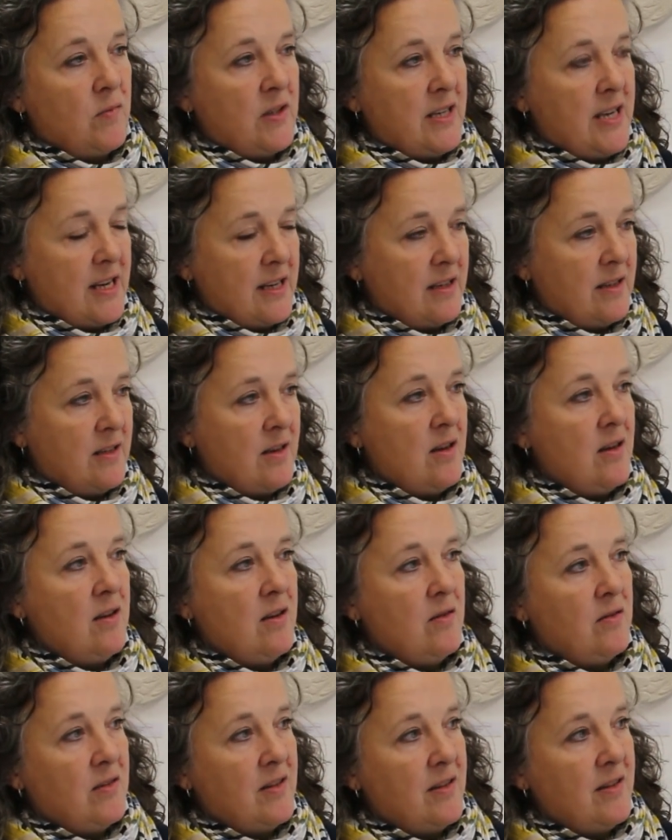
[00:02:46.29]

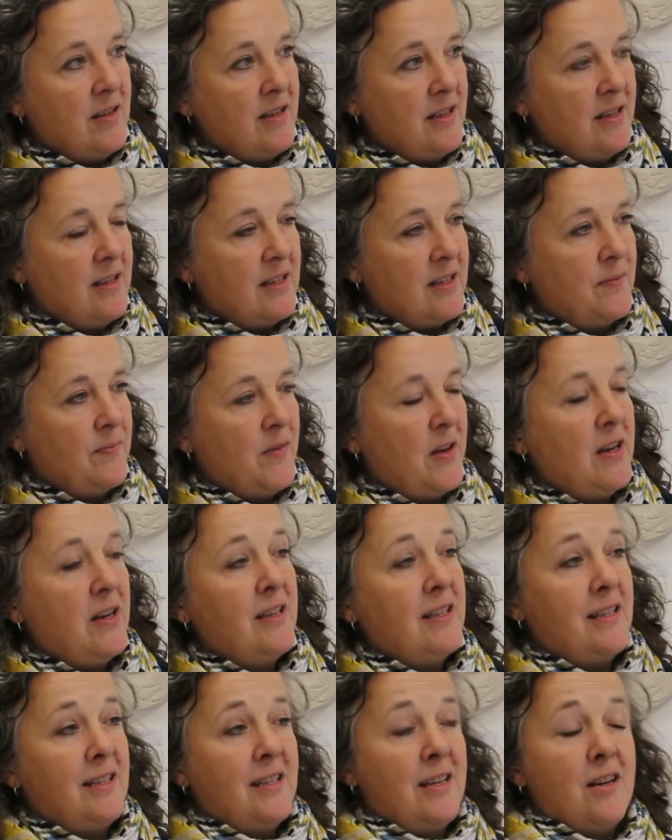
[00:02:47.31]
textiles and things, and
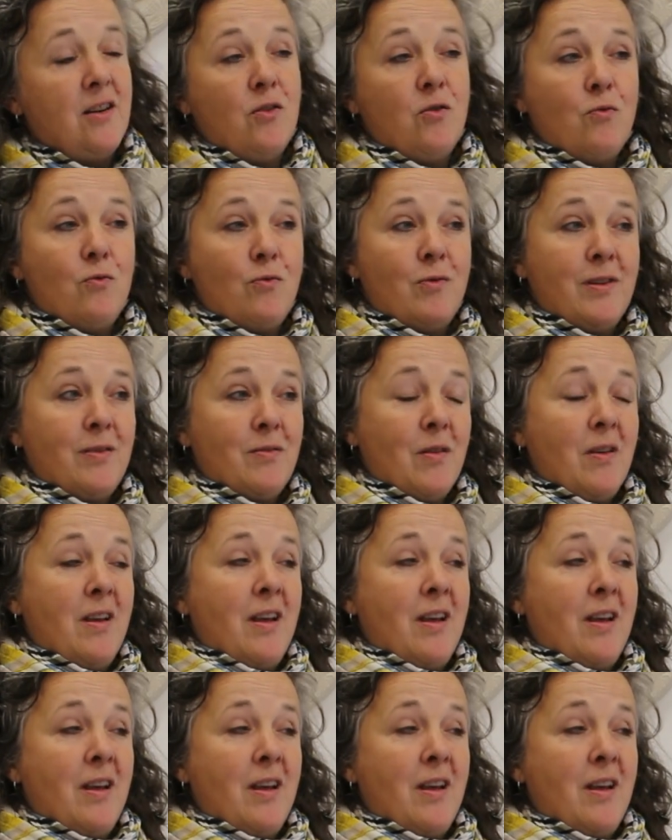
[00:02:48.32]
as I said, I'd always,